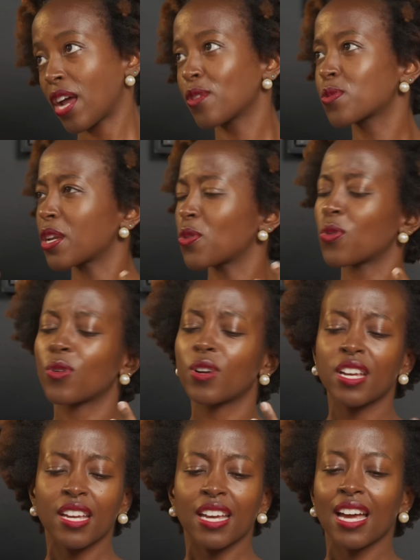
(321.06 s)
And also, I know
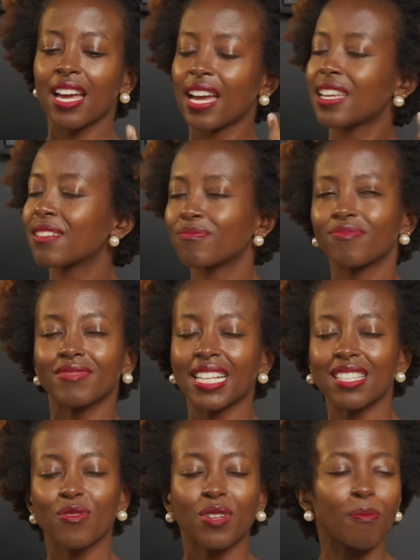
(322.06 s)
I, I,
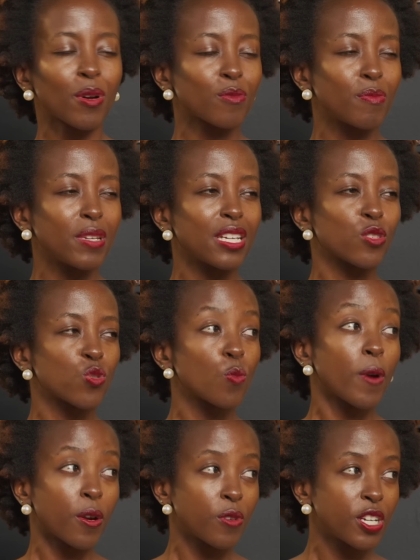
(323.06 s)
it's not about being
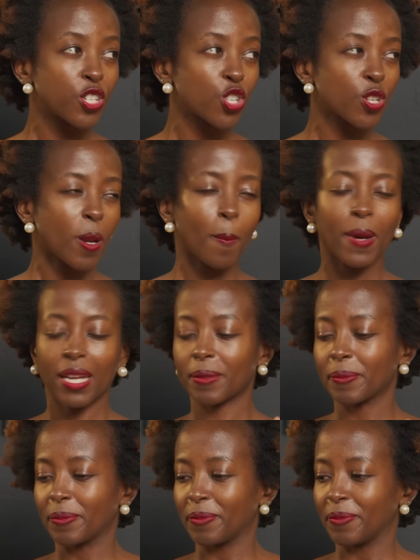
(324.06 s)
super rich, but
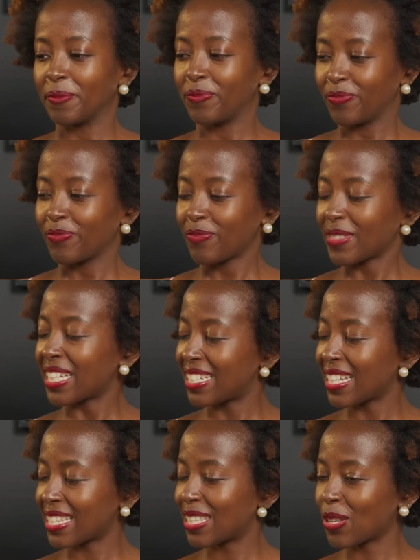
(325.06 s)

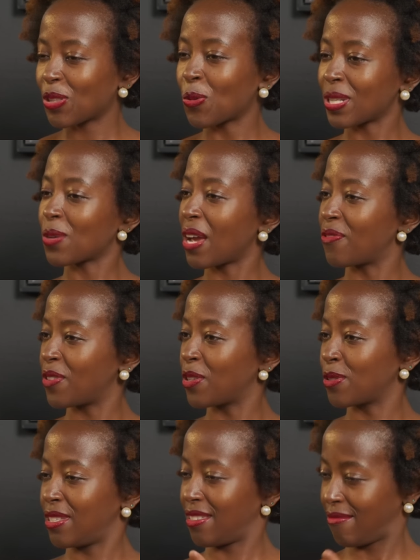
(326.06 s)
just there was a way I
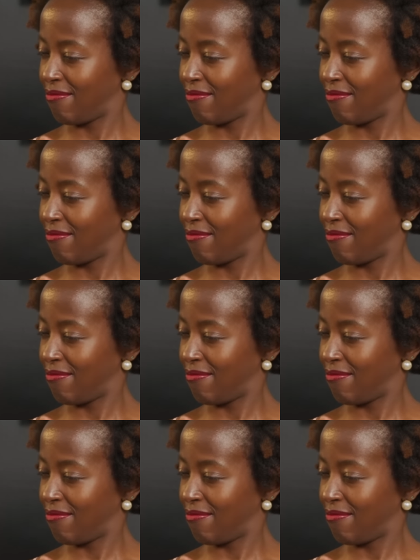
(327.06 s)
felt